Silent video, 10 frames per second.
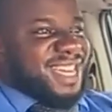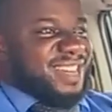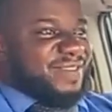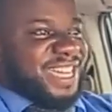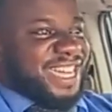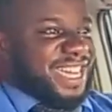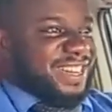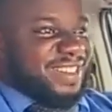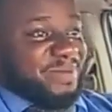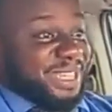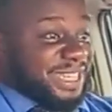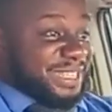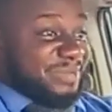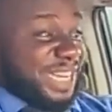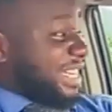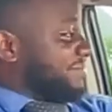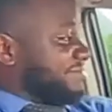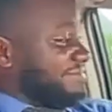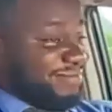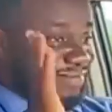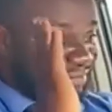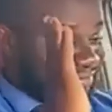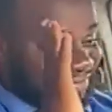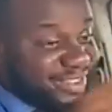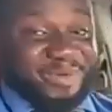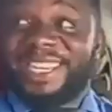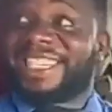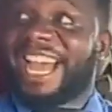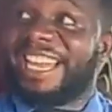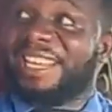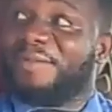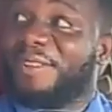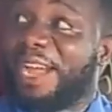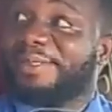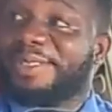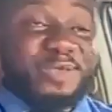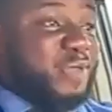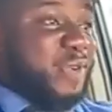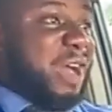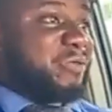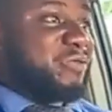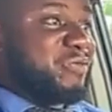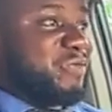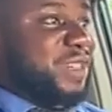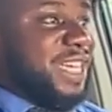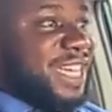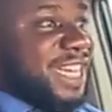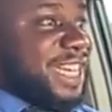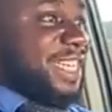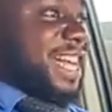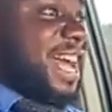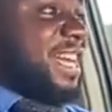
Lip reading: Oh my god, look at me, is this me? How about this card, they give vibes though. Wow, this card they